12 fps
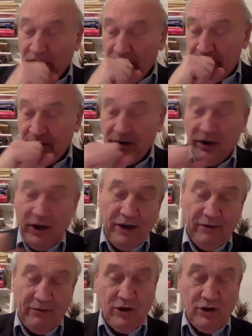
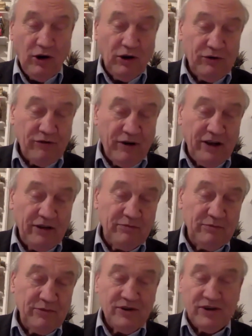with God
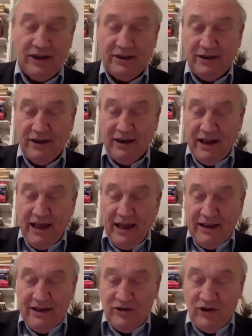realms and
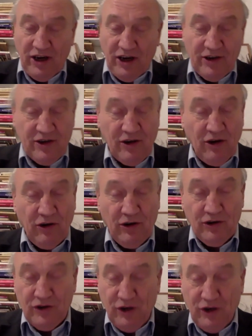jealous
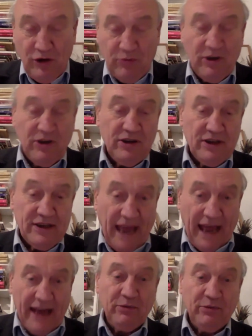gods, humans,
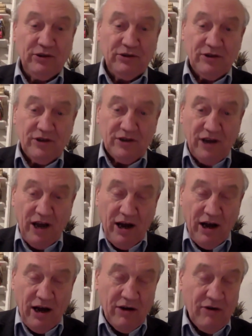animals,
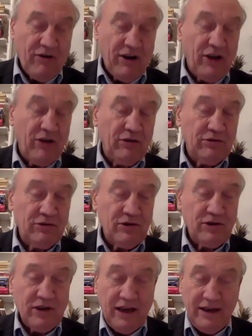hungry ghosts,
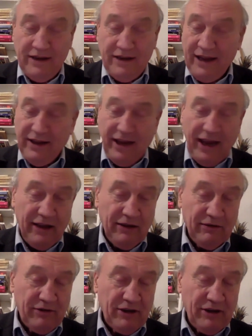and then the hell
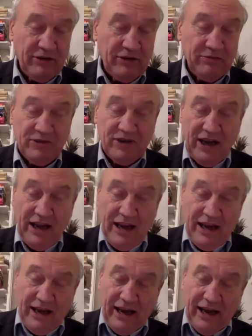realms.
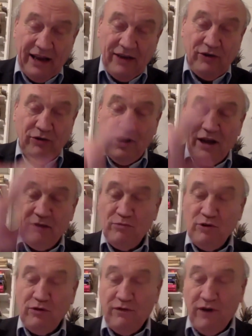And you can
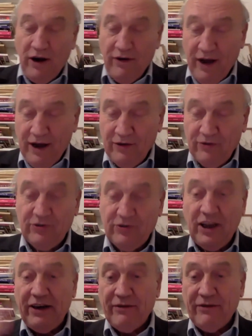move around
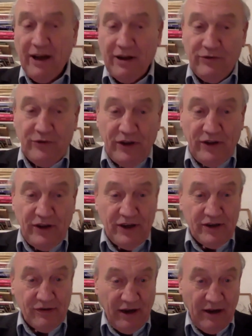and around in these
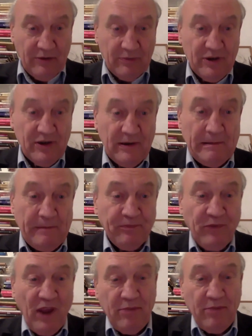realms,
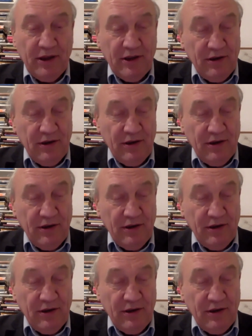but